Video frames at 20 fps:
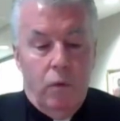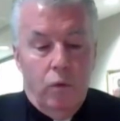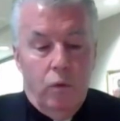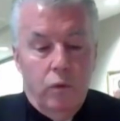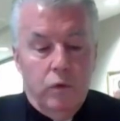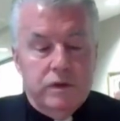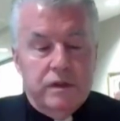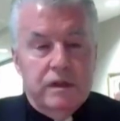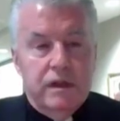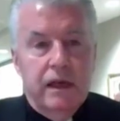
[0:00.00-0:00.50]

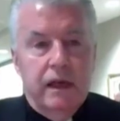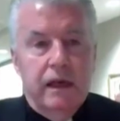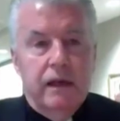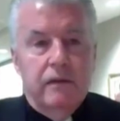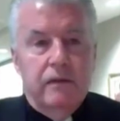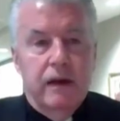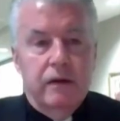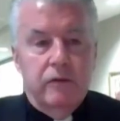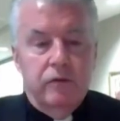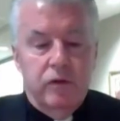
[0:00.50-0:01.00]
see
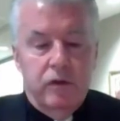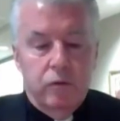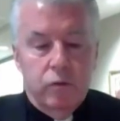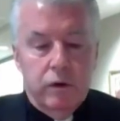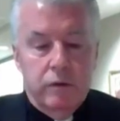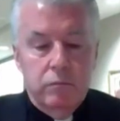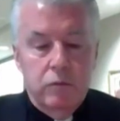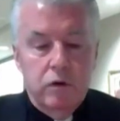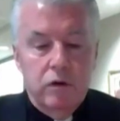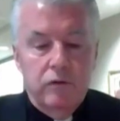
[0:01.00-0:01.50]
that the
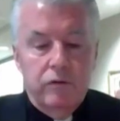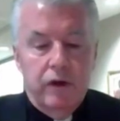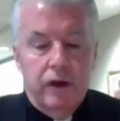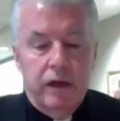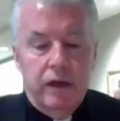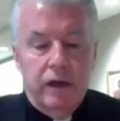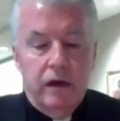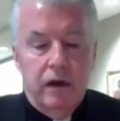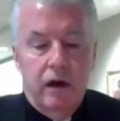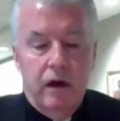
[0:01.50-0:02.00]
removing
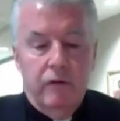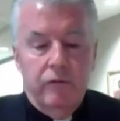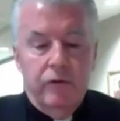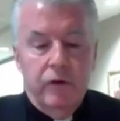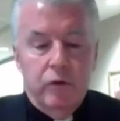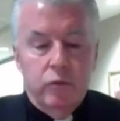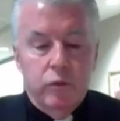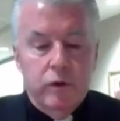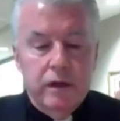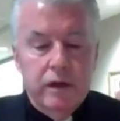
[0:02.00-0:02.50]
of the
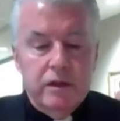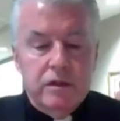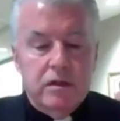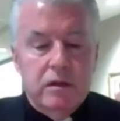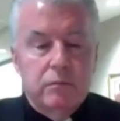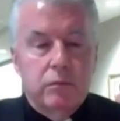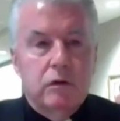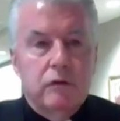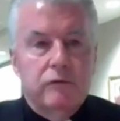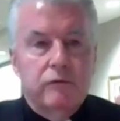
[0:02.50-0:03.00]

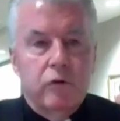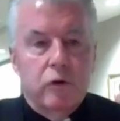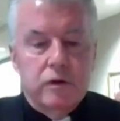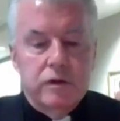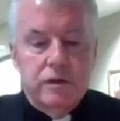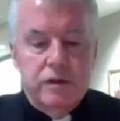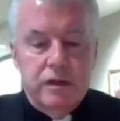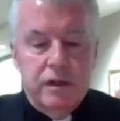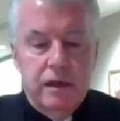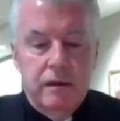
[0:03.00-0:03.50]
reasonable
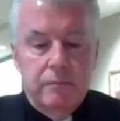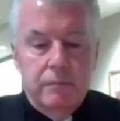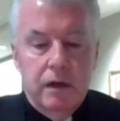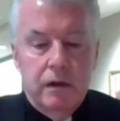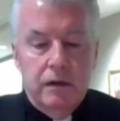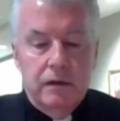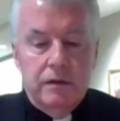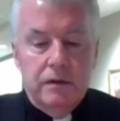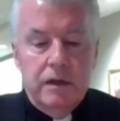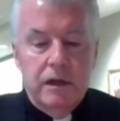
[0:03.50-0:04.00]

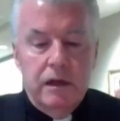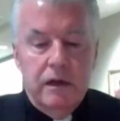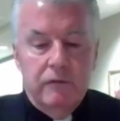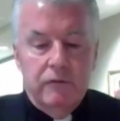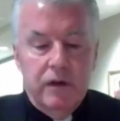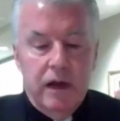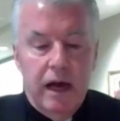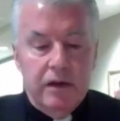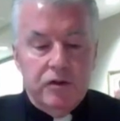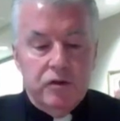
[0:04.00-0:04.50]
foreseeability of
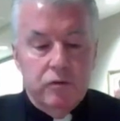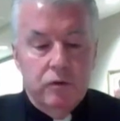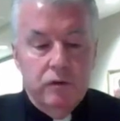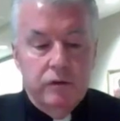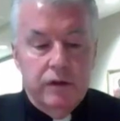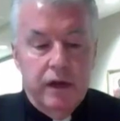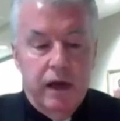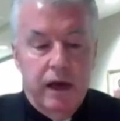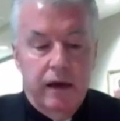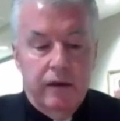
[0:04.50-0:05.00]
natural
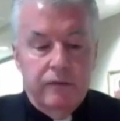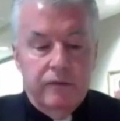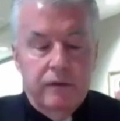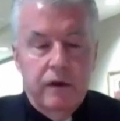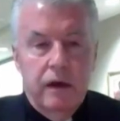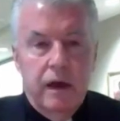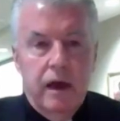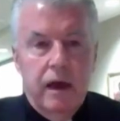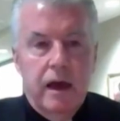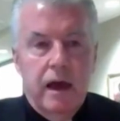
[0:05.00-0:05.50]
death
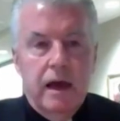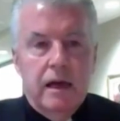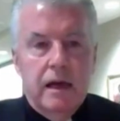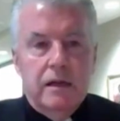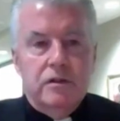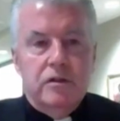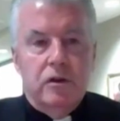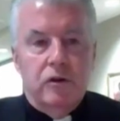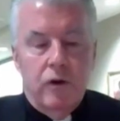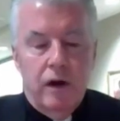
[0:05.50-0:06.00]
as a
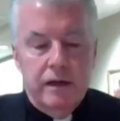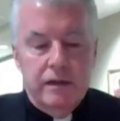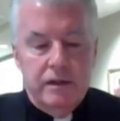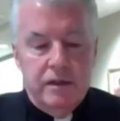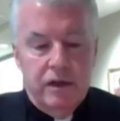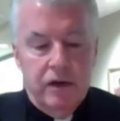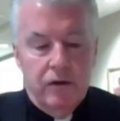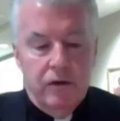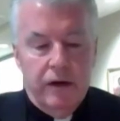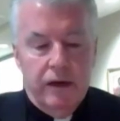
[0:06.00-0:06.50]

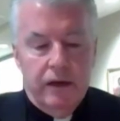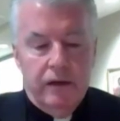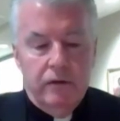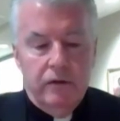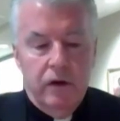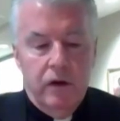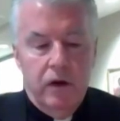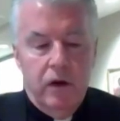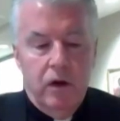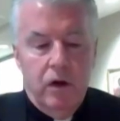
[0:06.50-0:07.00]
criterion
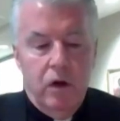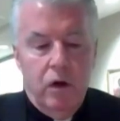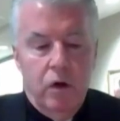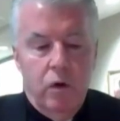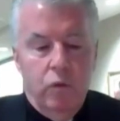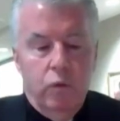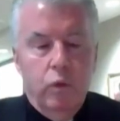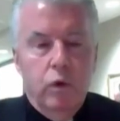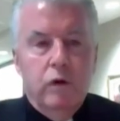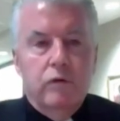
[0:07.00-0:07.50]

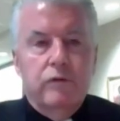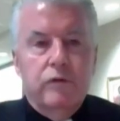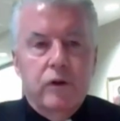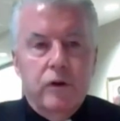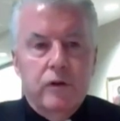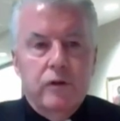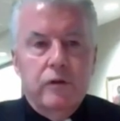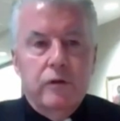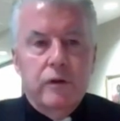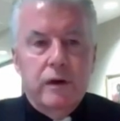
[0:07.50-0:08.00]
will
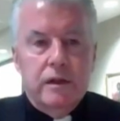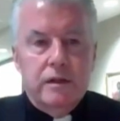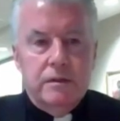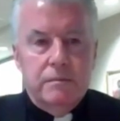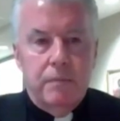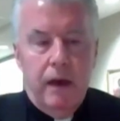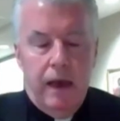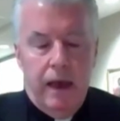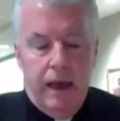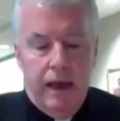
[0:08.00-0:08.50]
further
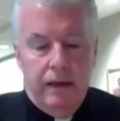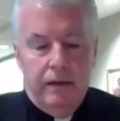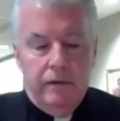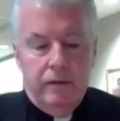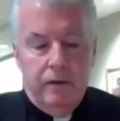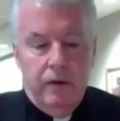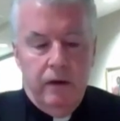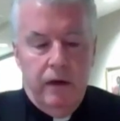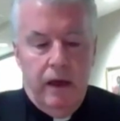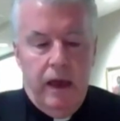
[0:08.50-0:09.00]
expand
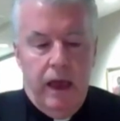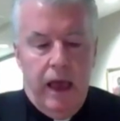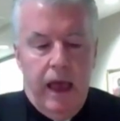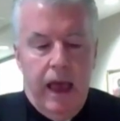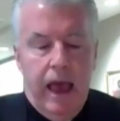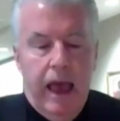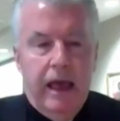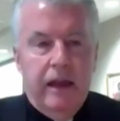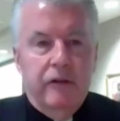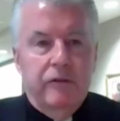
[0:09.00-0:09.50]

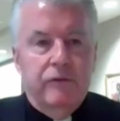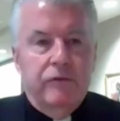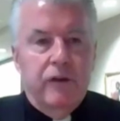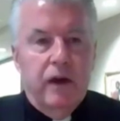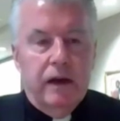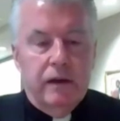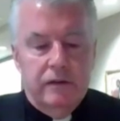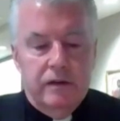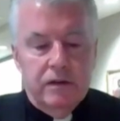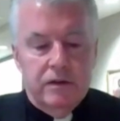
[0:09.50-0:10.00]
and affect
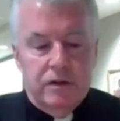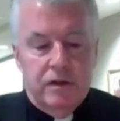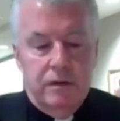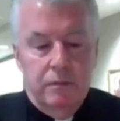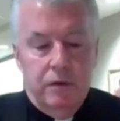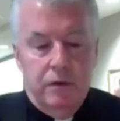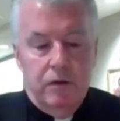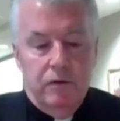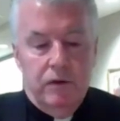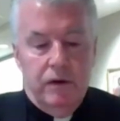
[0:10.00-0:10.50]
this
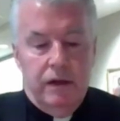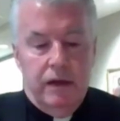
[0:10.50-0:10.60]
community.